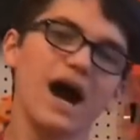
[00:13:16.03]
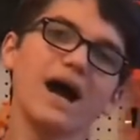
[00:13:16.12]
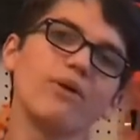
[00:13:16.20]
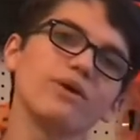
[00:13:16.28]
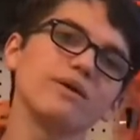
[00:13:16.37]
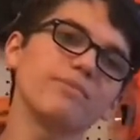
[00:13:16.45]

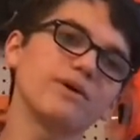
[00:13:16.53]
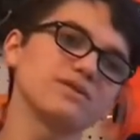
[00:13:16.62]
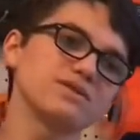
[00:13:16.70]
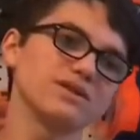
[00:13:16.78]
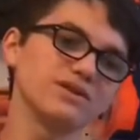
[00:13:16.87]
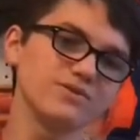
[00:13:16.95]
I wouldn't
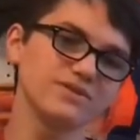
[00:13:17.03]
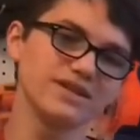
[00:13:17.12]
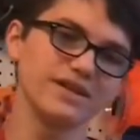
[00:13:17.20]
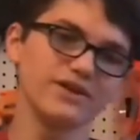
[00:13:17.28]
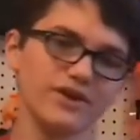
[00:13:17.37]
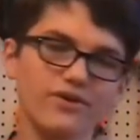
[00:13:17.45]
personally use
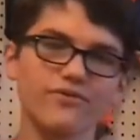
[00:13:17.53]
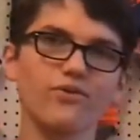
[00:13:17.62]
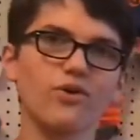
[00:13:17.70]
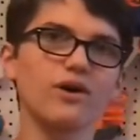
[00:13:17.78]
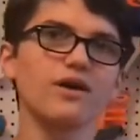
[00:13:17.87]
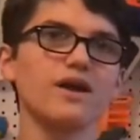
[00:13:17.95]
it in a Nerf
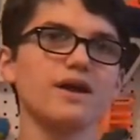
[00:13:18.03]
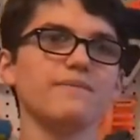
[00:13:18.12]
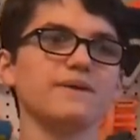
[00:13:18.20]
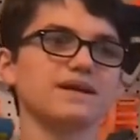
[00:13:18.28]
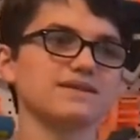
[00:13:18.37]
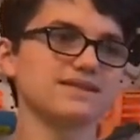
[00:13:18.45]
war
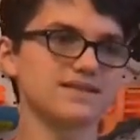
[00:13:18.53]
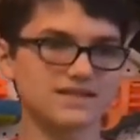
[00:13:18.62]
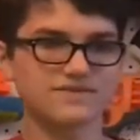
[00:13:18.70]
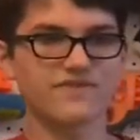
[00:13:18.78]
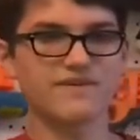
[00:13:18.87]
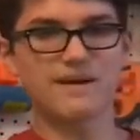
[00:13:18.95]
because it
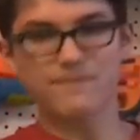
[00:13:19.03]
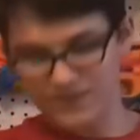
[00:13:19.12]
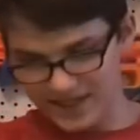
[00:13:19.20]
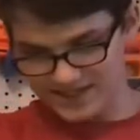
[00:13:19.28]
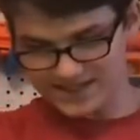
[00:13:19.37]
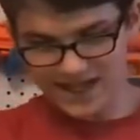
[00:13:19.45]
doesn't fit my
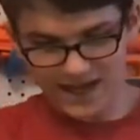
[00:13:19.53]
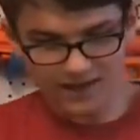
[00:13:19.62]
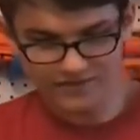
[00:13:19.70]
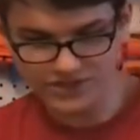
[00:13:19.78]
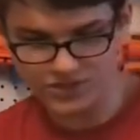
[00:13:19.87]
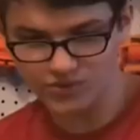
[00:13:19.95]
playstyle
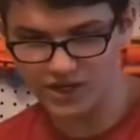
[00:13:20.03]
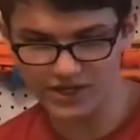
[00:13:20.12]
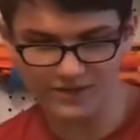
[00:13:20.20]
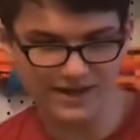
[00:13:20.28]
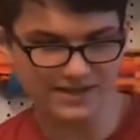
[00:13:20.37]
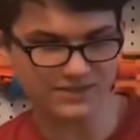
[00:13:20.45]
of just
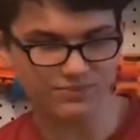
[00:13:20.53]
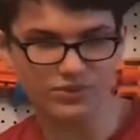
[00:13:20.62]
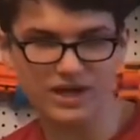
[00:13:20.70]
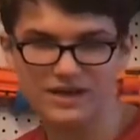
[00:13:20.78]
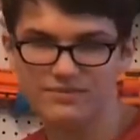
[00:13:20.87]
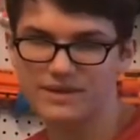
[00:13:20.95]
running around and
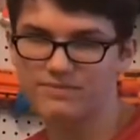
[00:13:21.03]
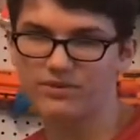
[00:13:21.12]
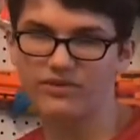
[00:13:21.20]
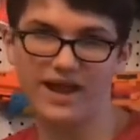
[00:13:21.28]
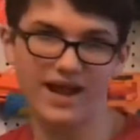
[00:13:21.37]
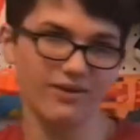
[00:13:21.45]
spraying
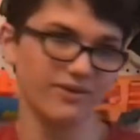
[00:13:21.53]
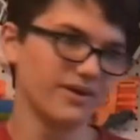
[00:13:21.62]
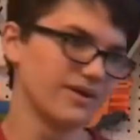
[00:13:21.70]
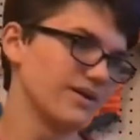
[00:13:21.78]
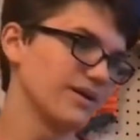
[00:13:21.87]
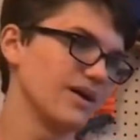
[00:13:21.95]
people down.
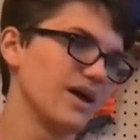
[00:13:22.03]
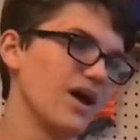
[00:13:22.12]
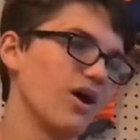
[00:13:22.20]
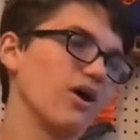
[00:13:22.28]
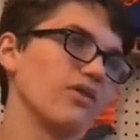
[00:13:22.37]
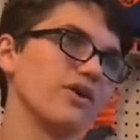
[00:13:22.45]

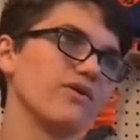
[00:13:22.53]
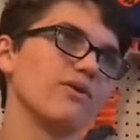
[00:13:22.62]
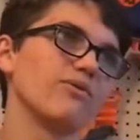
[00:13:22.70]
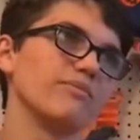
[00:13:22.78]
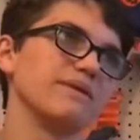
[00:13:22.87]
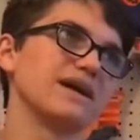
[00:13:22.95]
Although
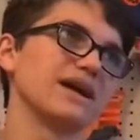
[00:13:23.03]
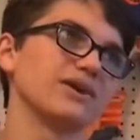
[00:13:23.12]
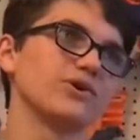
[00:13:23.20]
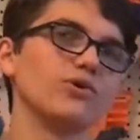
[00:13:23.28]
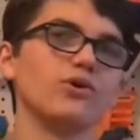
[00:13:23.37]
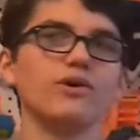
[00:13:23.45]
that would be kind
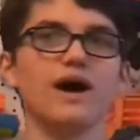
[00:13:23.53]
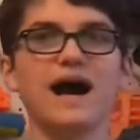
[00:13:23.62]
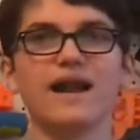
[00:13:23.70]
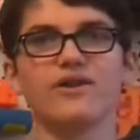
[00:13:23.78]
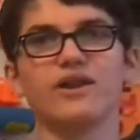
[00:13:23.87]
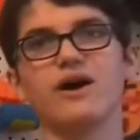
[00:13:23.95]
of cool.
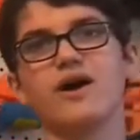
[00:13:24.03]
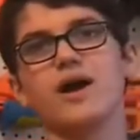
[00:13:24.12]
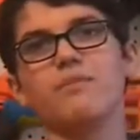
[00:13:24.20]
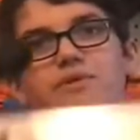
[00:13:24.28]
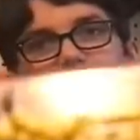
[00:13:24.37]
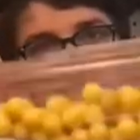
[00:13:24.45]
I don't know.
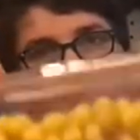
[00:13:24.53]
But the